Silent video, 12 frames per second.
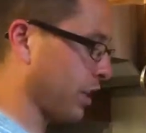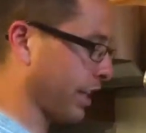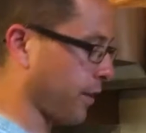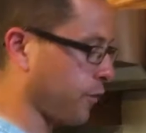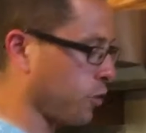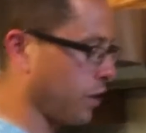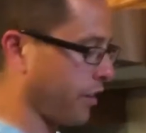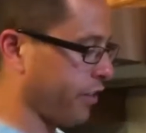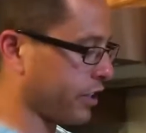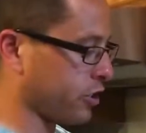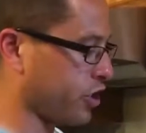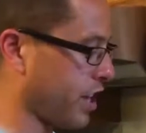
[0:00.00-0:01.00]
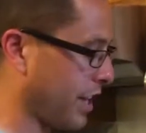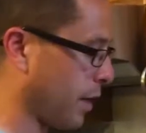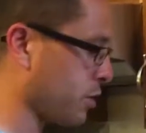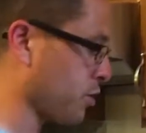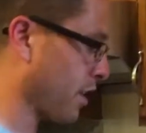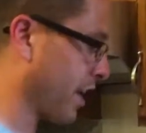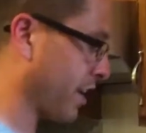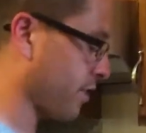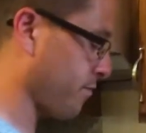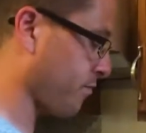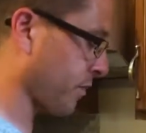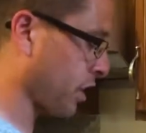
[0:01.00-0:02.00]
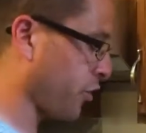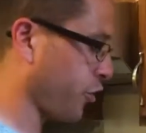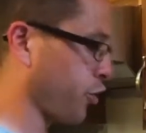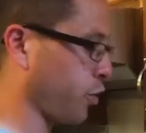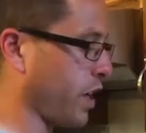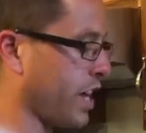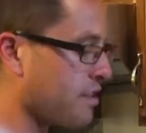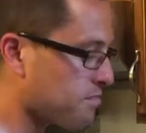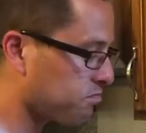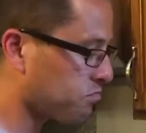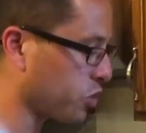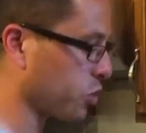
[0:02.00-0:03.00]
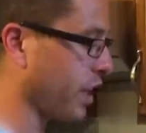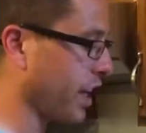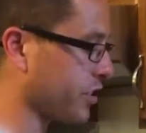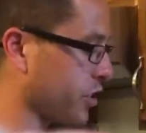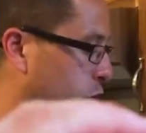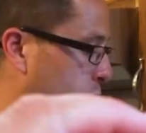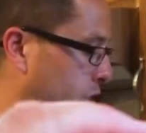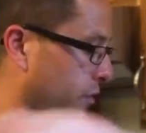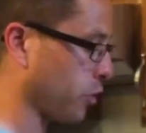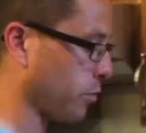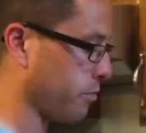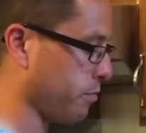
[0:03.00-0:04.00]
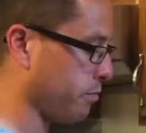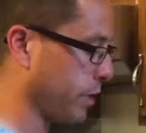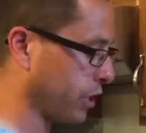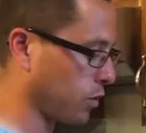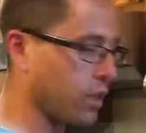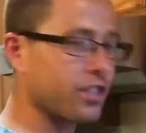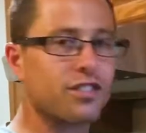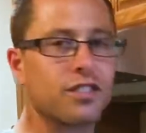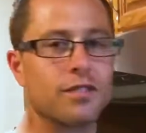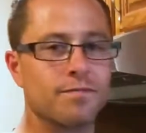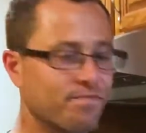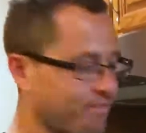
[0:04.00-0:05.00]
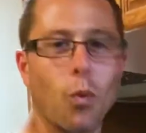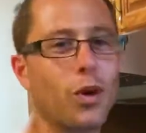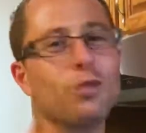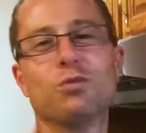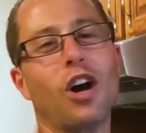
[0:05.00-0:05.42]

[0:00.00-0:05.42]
like, if you want a thicker shake, I would do like three ice cubes if they're bigger ones. What are you